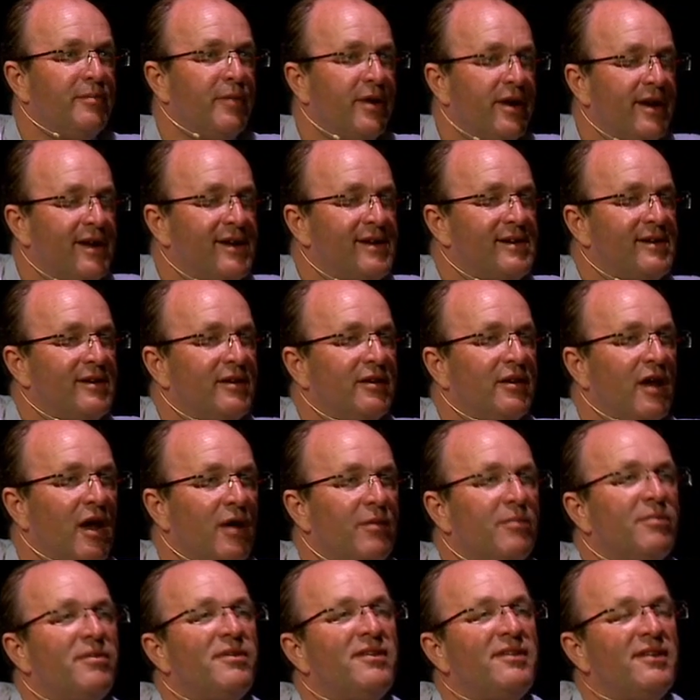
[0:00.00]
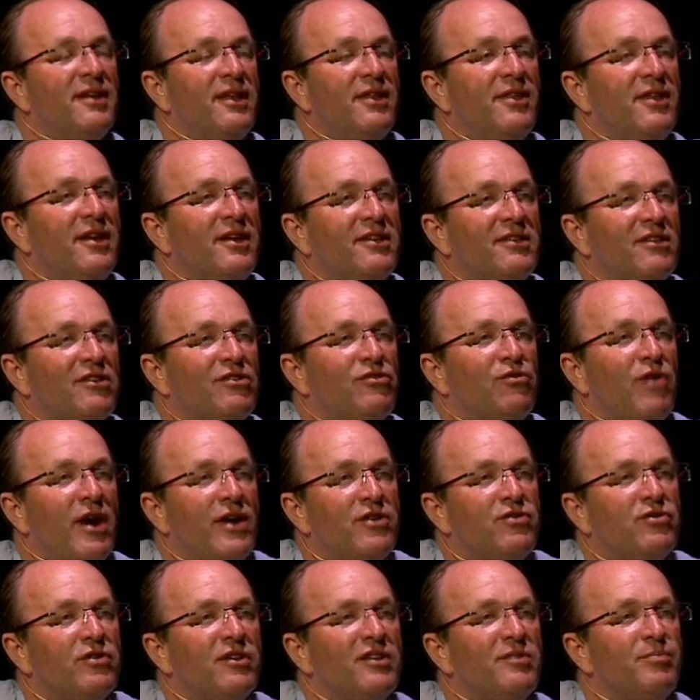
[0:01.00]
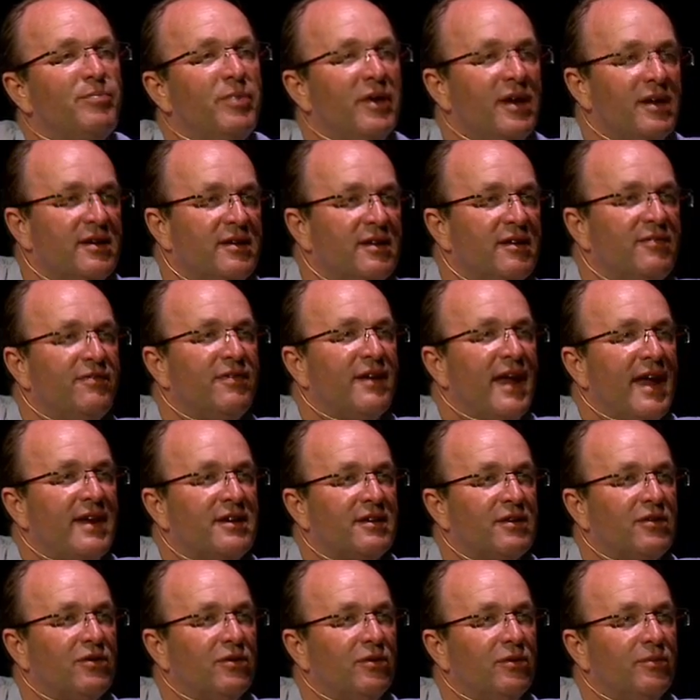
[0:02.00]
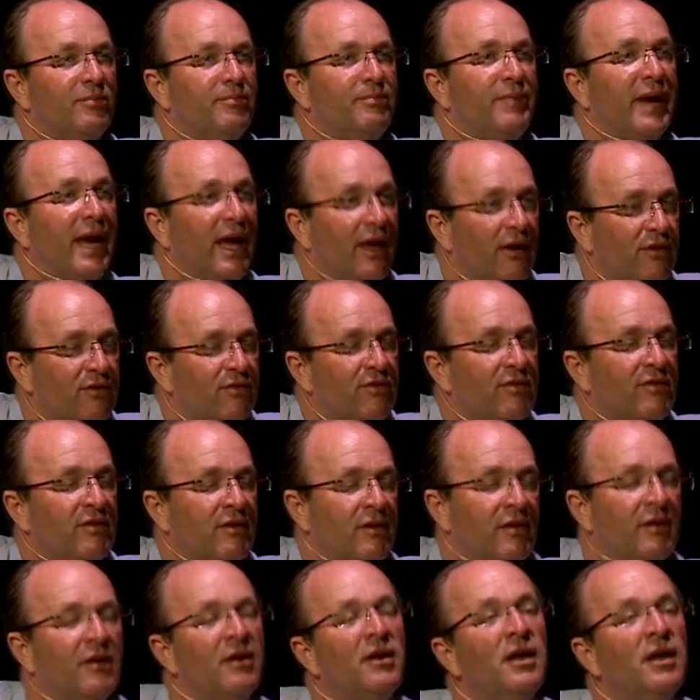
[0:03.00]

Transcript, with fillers: The British, you know, see these as treacherous, bearded, fanatical bigots.